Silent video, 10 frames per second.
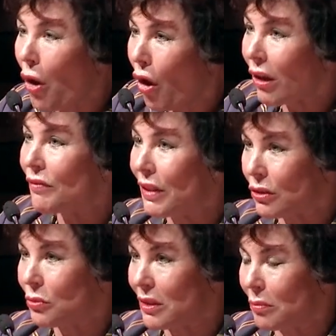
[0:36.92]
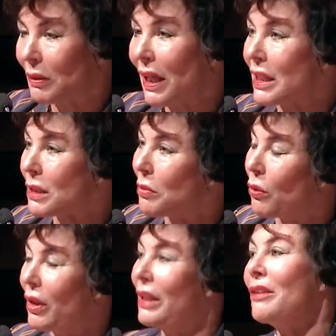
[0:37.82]
All of this was in place,
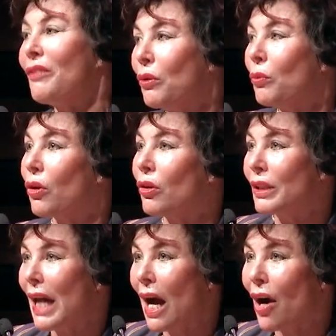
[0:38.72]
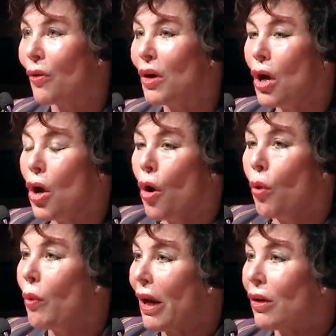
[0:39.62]
but we live in a world now
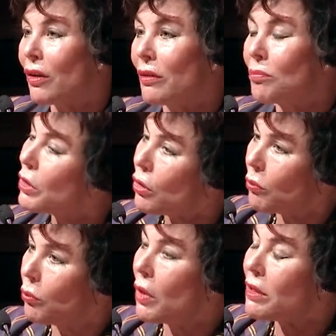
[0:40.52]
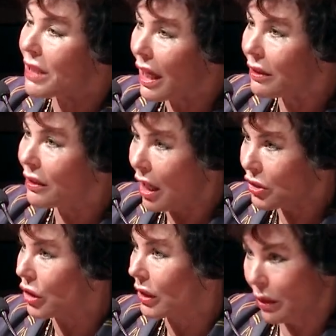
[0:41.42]
where
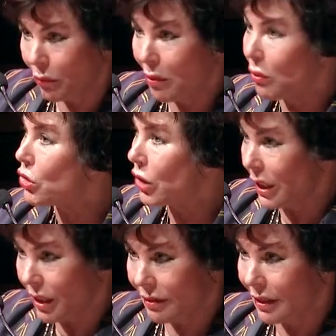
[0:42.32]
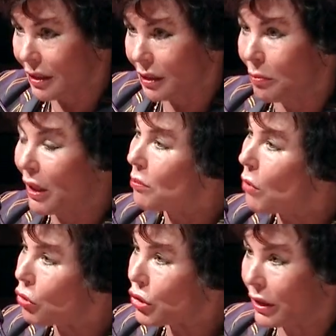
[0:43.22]
technologically we were geniuses, but
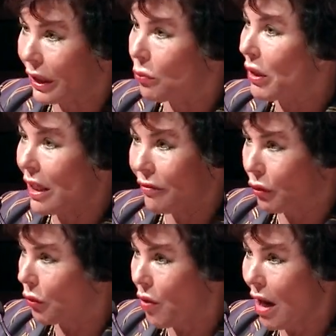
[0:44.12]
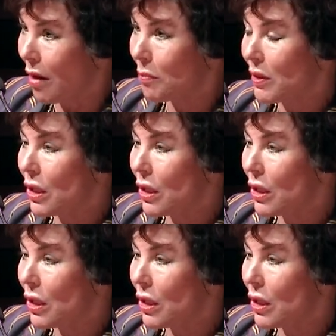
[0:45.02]
emotionally we never grew up.